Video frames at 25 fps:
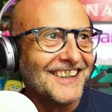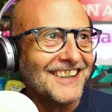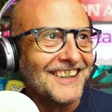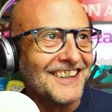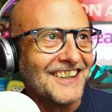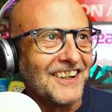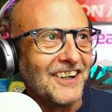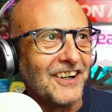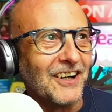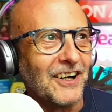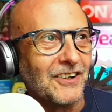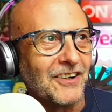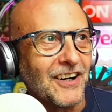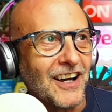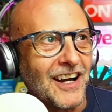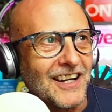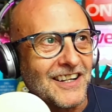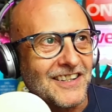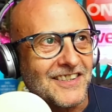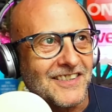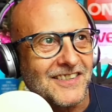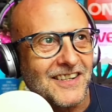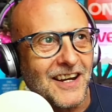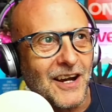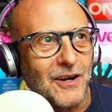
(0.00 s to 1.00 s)
All right.
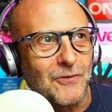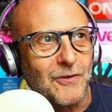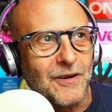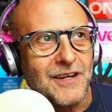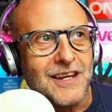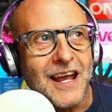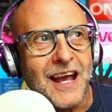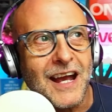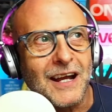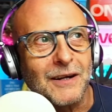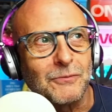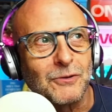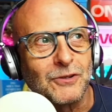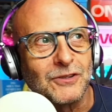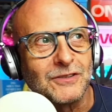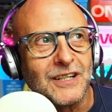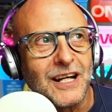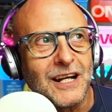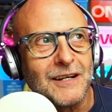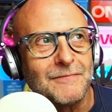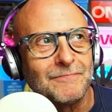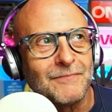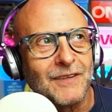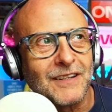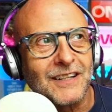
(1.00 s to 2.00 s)
So, yeah,
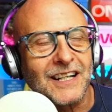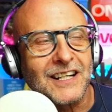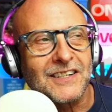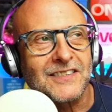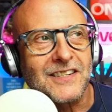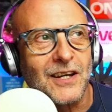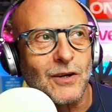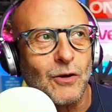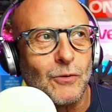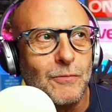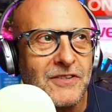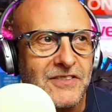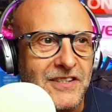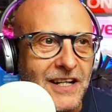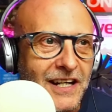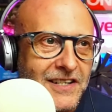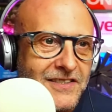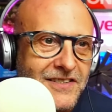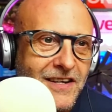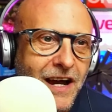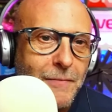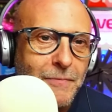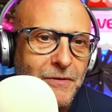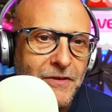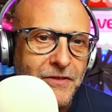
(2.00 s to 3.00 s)
we're, like I say, almost out of
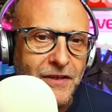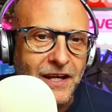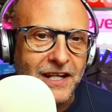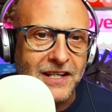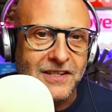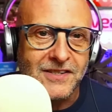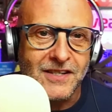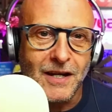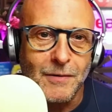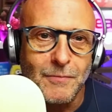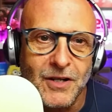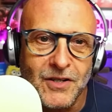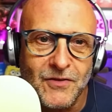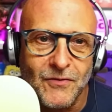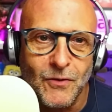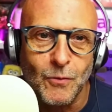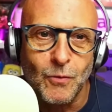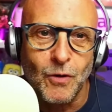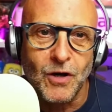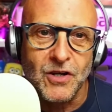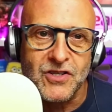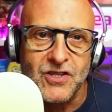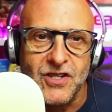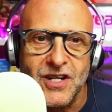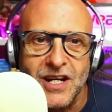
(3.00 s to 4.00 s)
time. But thanks so much for
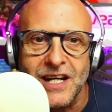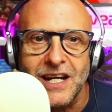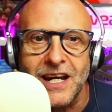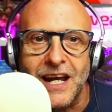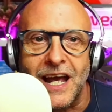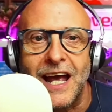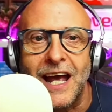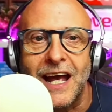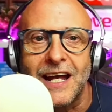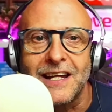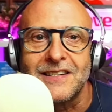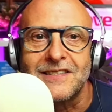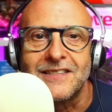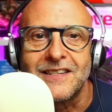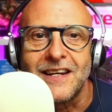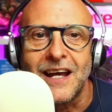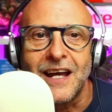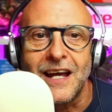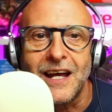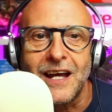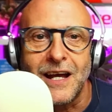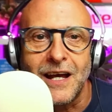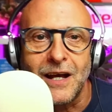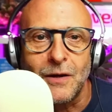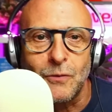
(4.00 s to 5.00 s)
watching. And
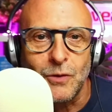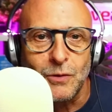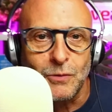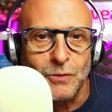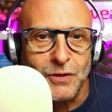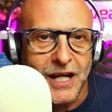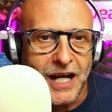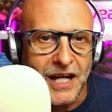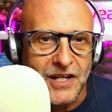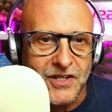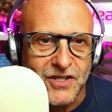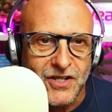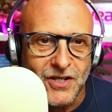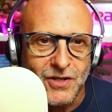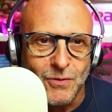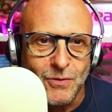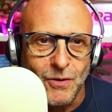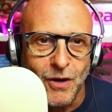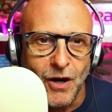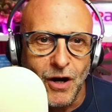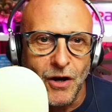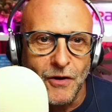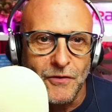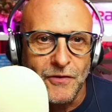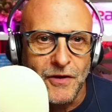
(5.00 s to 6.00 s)
we will catch you
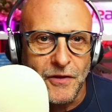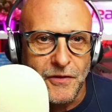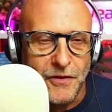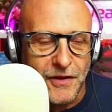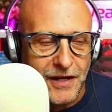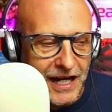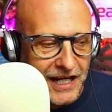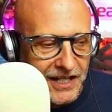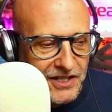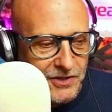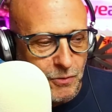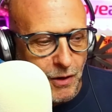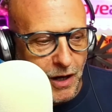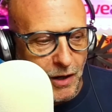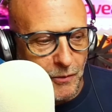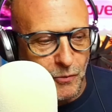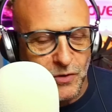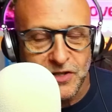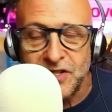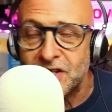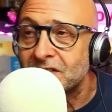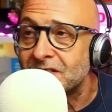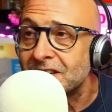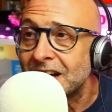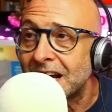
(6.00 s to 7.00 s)
on the next one, which
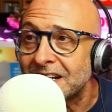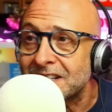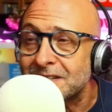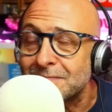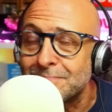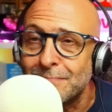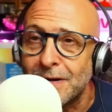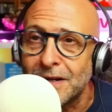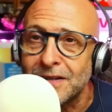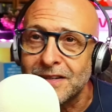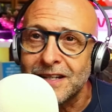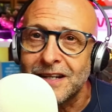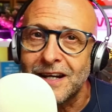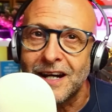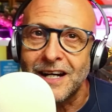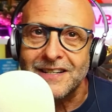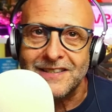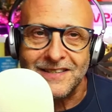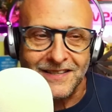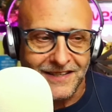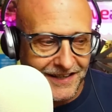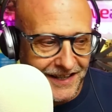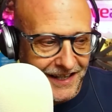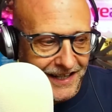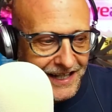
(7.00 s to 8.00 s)
is next Monday night
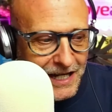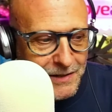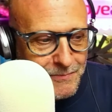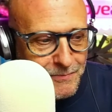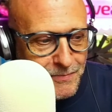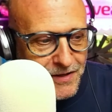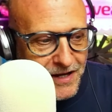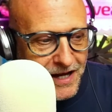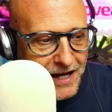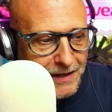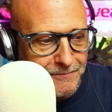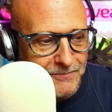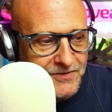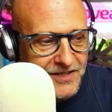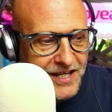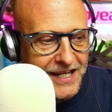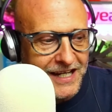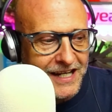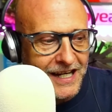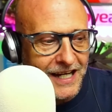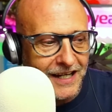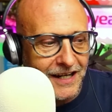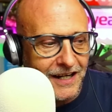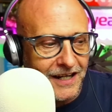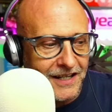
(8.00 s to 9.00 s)
at 8 p.m. Take
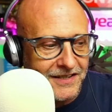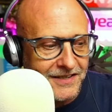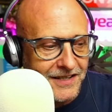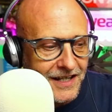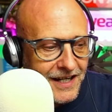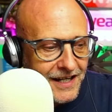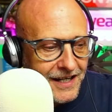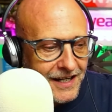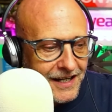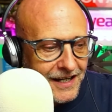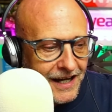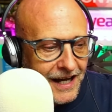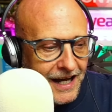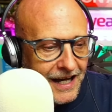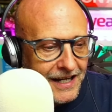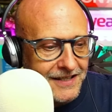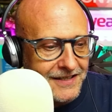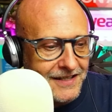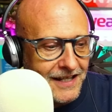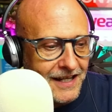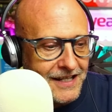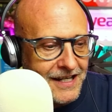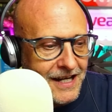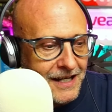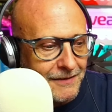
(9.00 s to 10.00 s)
care, guys. And,
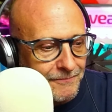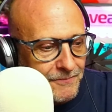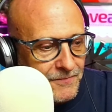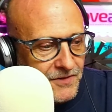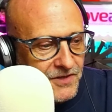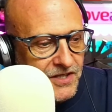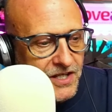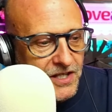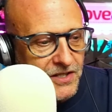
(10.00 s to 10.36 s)
see you